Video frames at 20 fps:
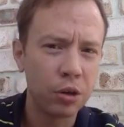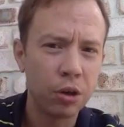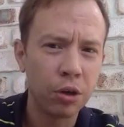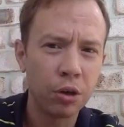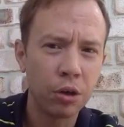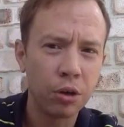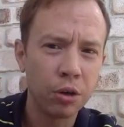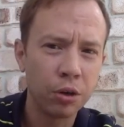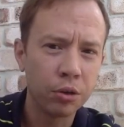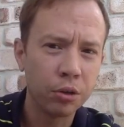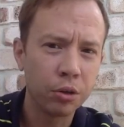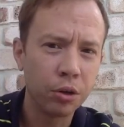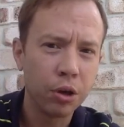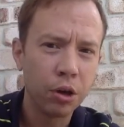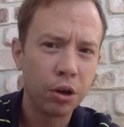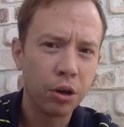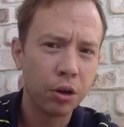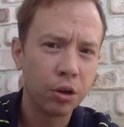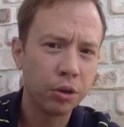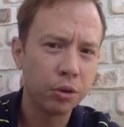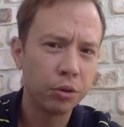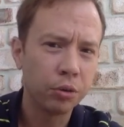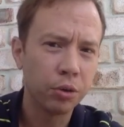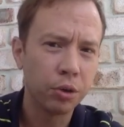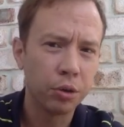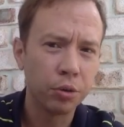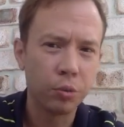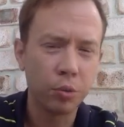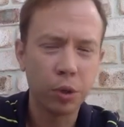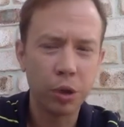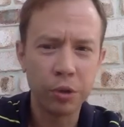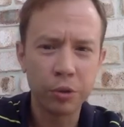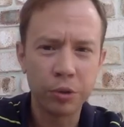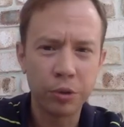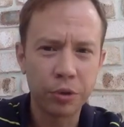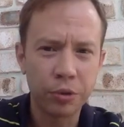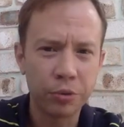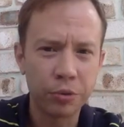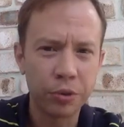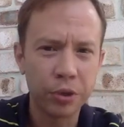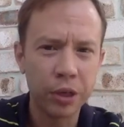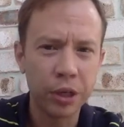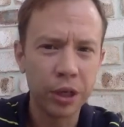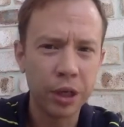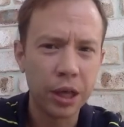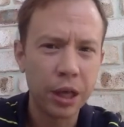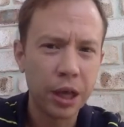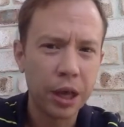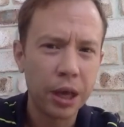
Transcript: on on on World 3